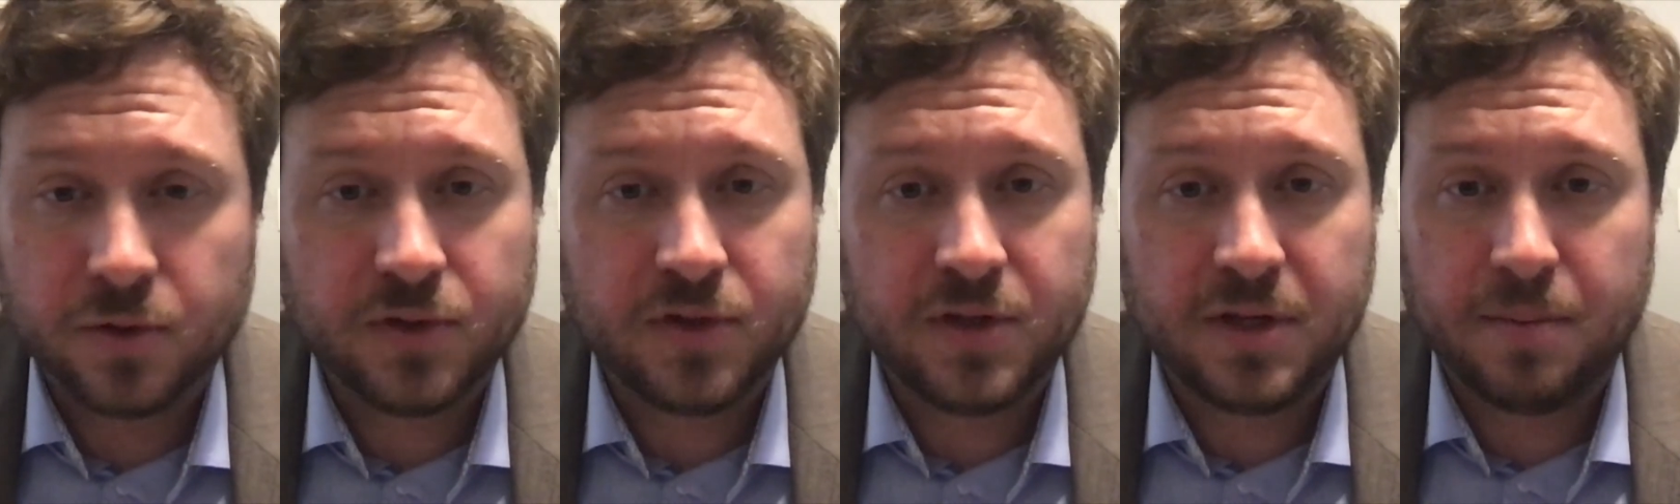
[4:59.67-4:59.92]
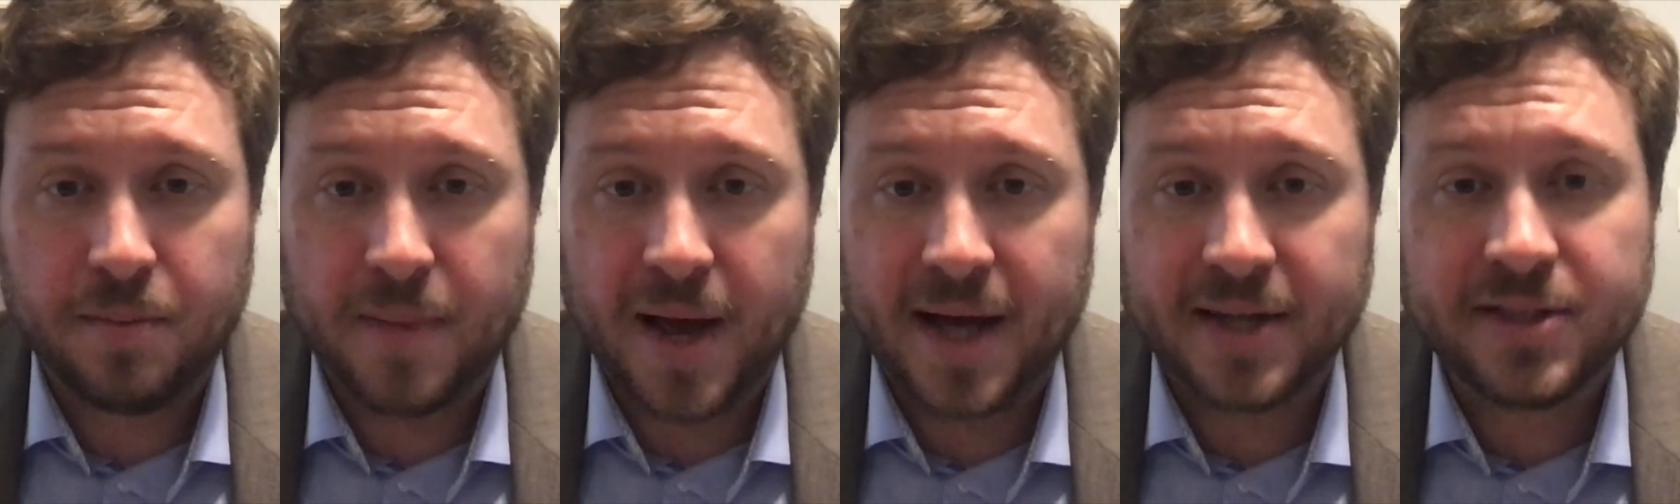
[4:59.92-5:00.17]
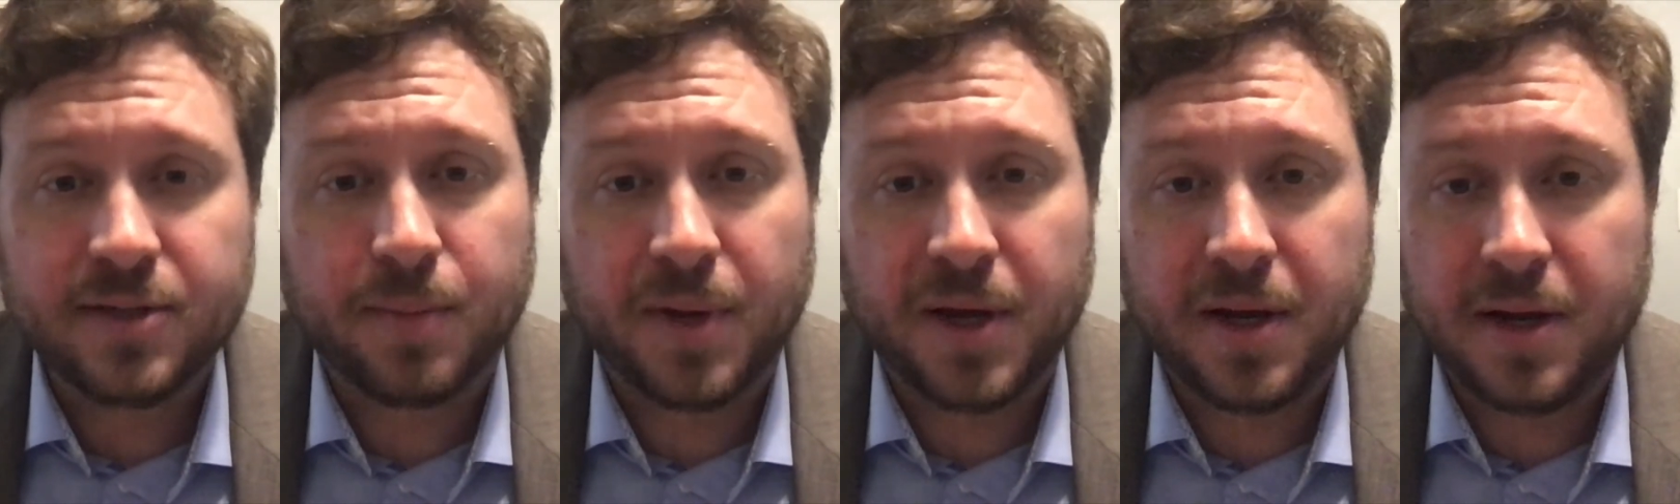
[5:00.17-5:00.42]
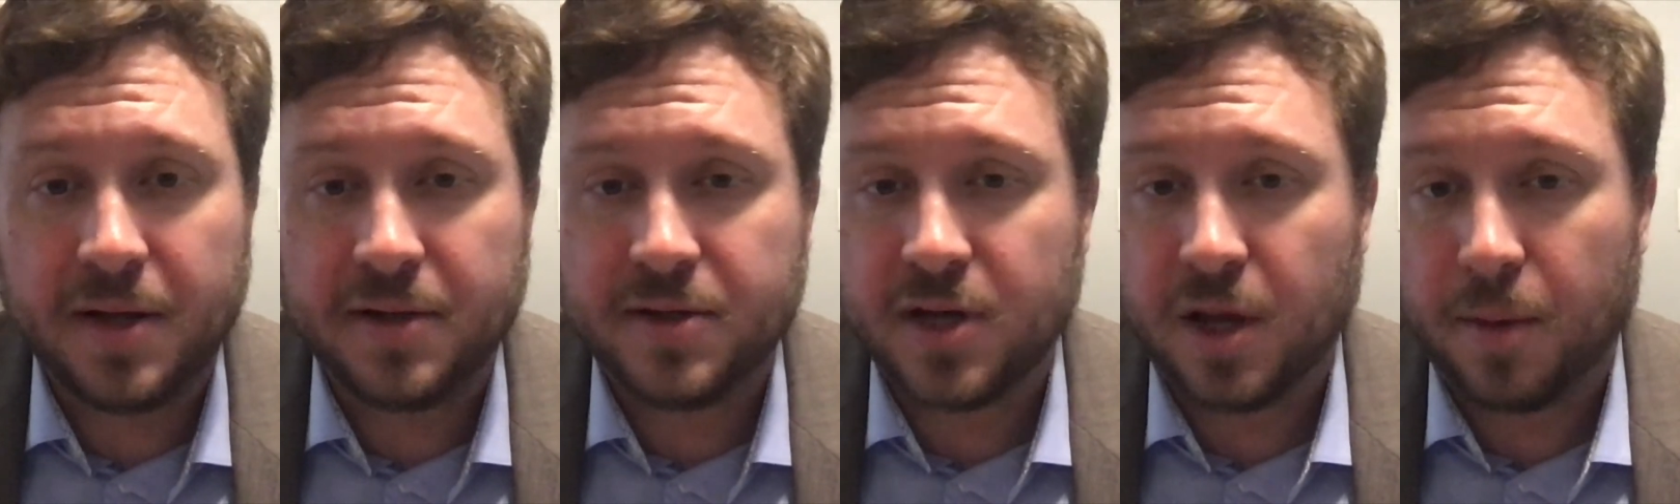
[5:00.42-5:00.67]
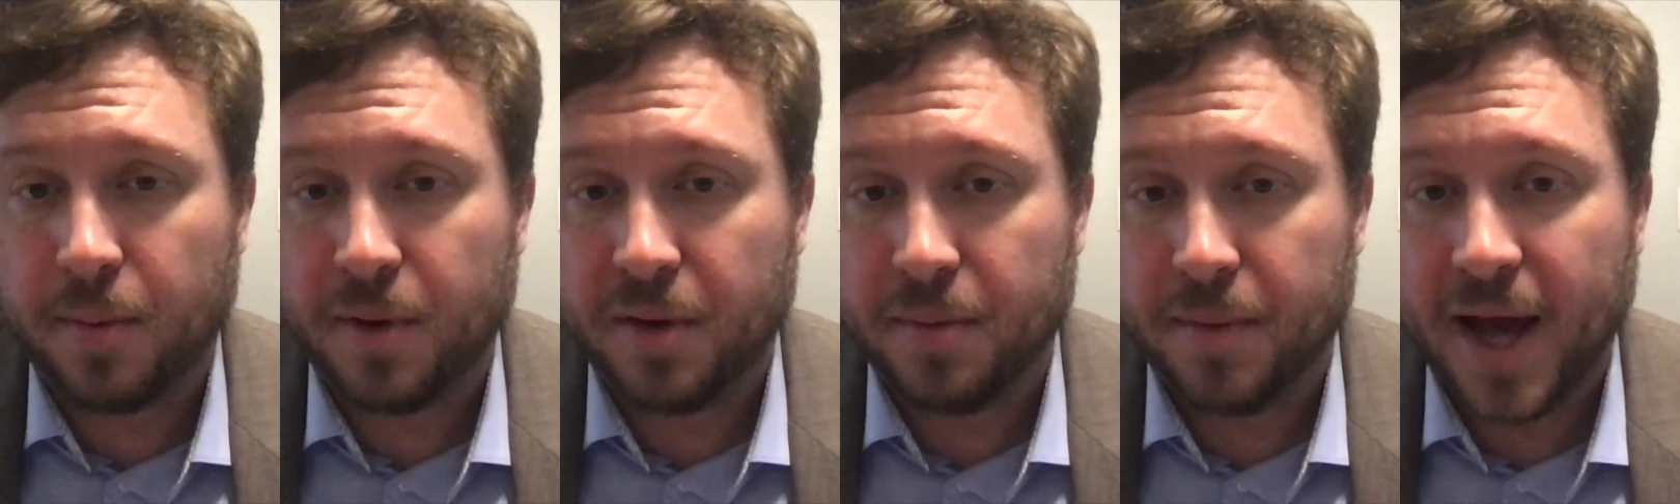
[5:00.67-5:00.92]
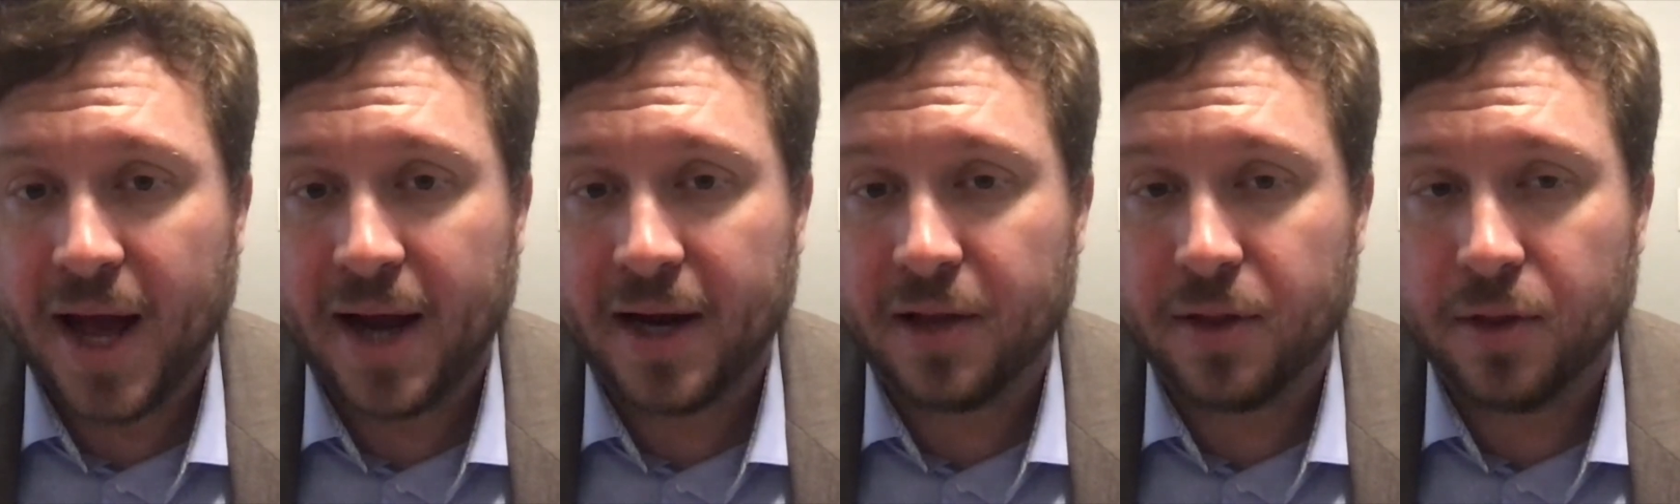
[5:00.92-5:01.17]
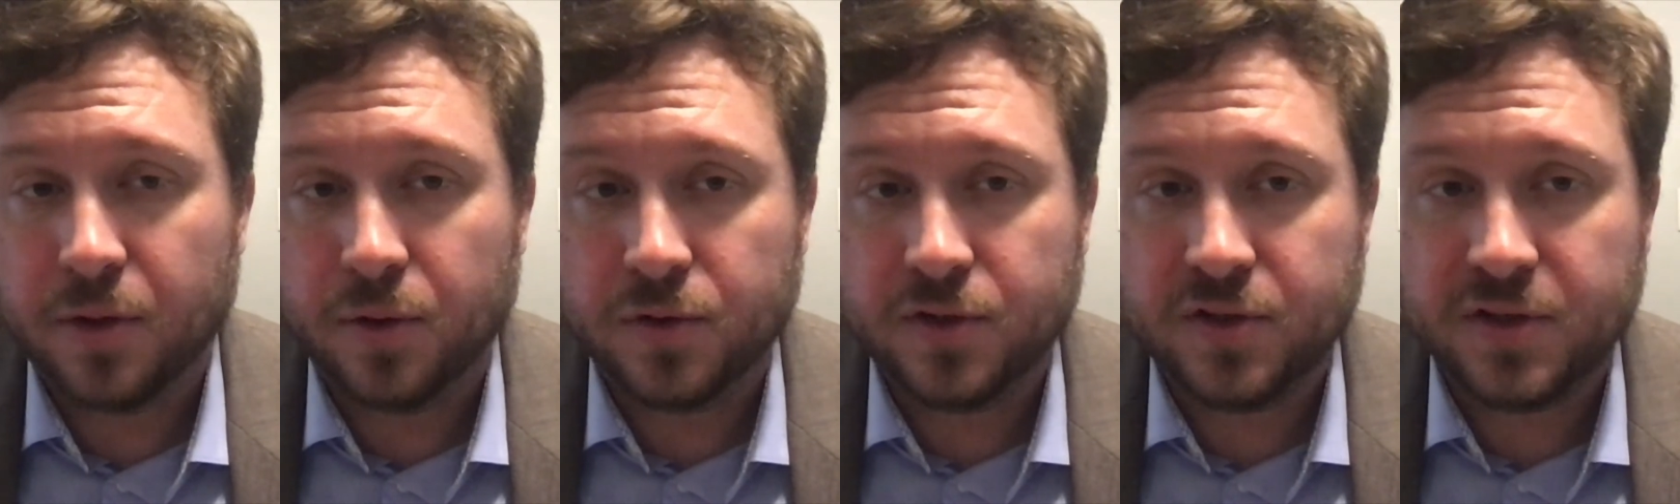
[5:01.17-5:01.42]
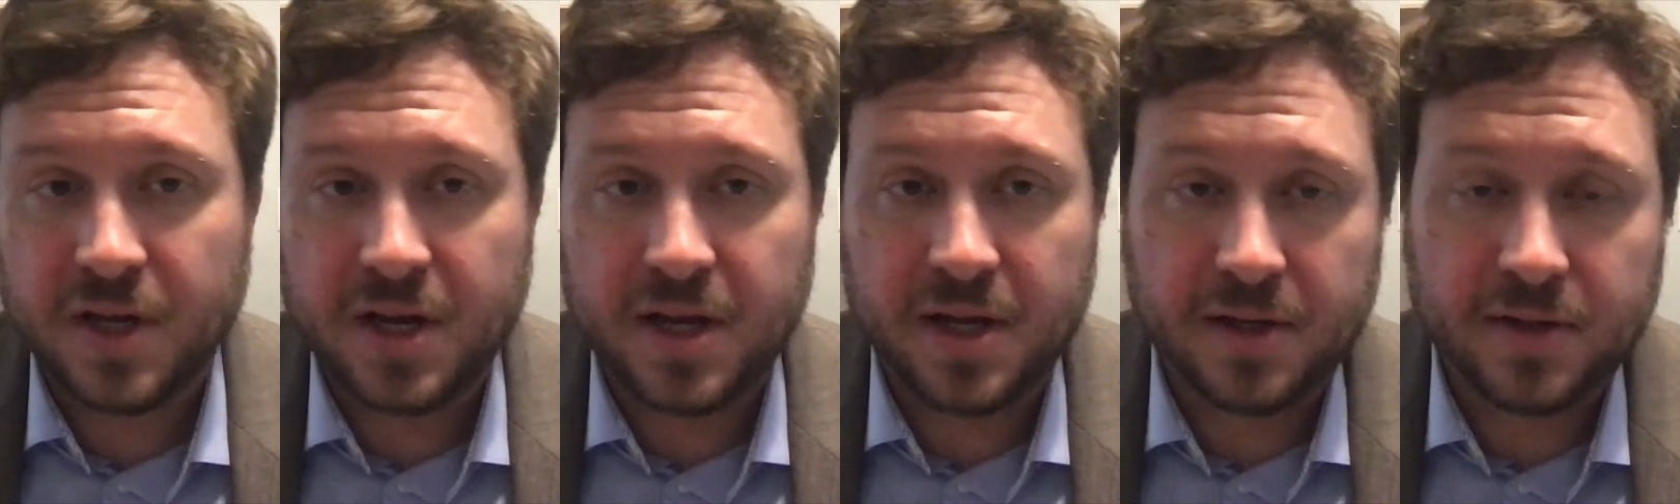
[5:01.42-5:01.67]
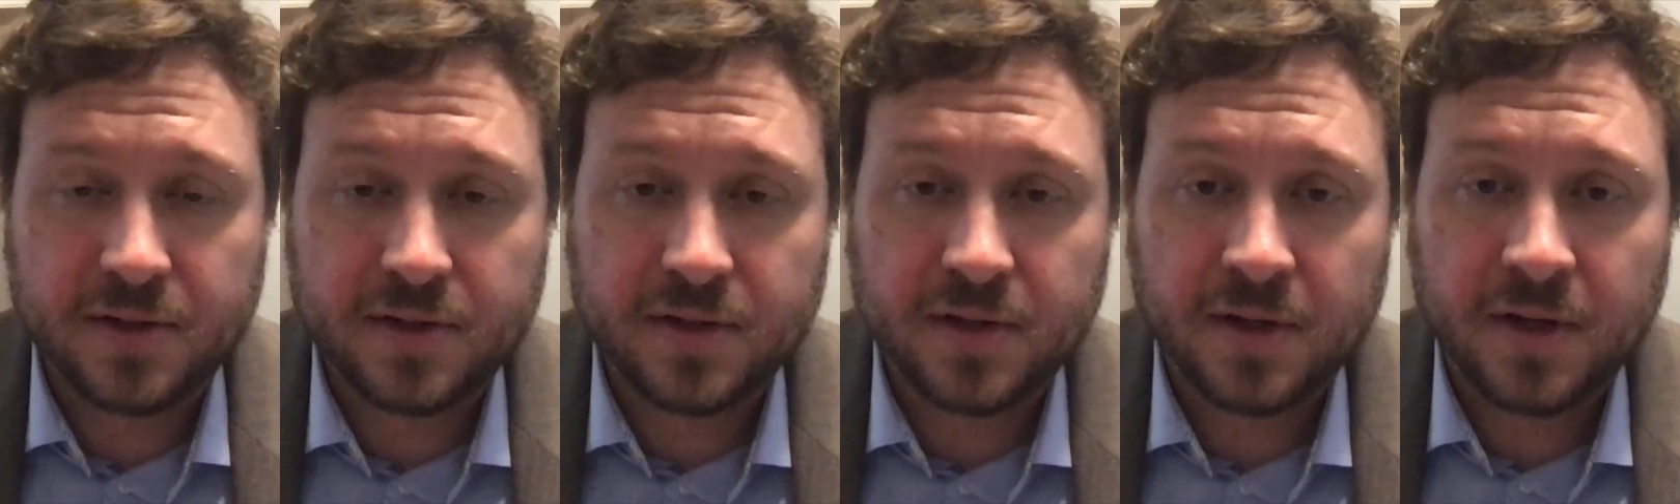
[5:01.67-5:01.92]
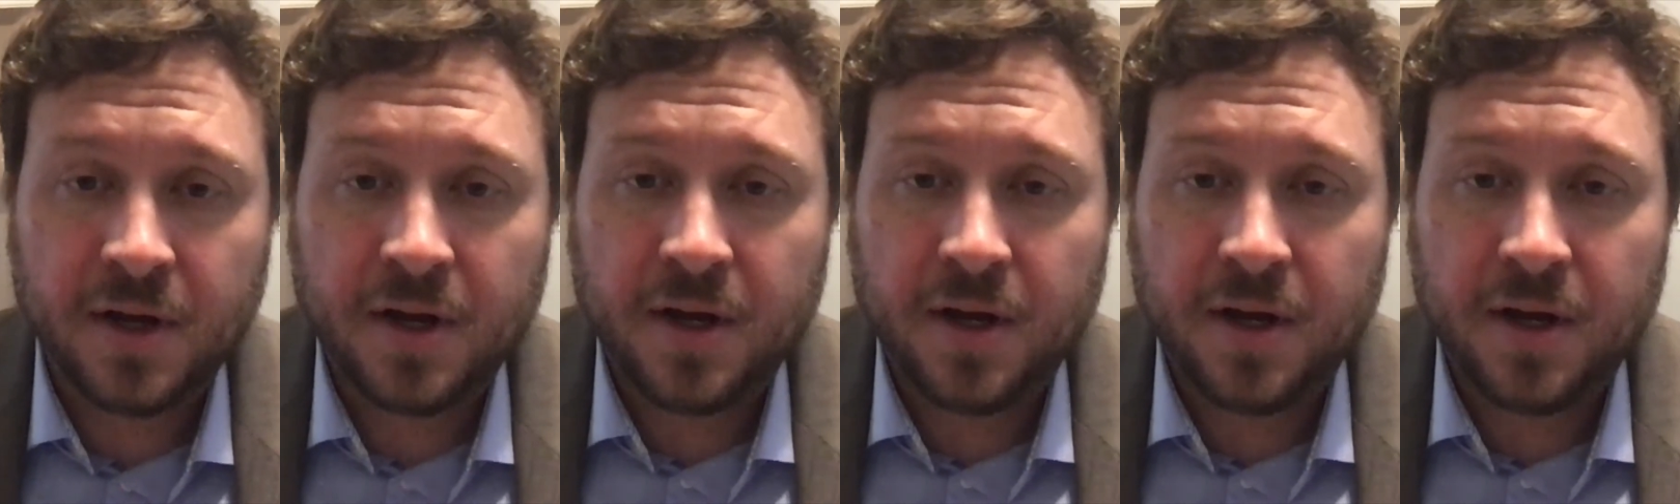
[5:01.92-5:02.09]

see mask mandates coming back in those cities.